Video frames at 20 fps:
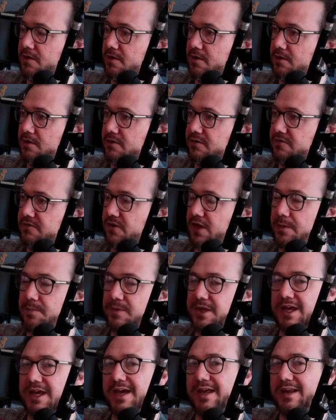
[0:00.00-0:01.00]

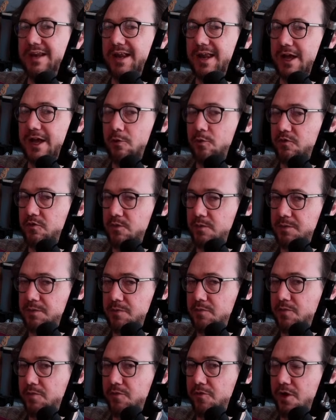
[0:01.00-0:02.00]
developing it in a language where
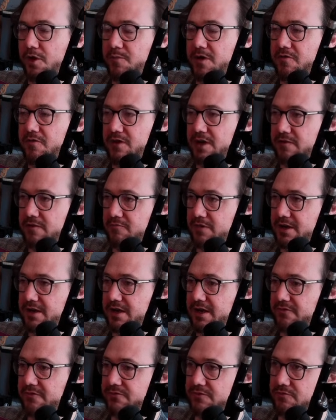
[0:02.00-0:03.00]
people primarily read
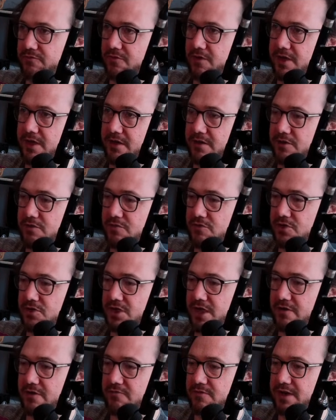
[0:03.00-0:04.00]
left to right. You
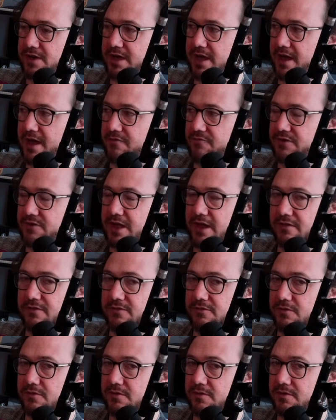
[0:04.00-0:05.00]
generally have
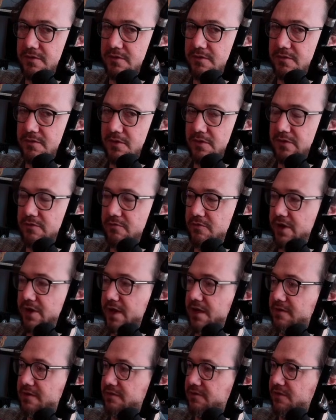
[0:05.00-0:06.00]
next on the right
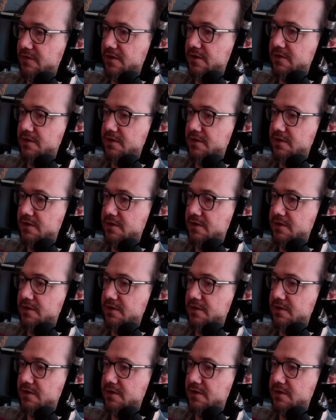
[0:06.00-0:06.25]
hand side.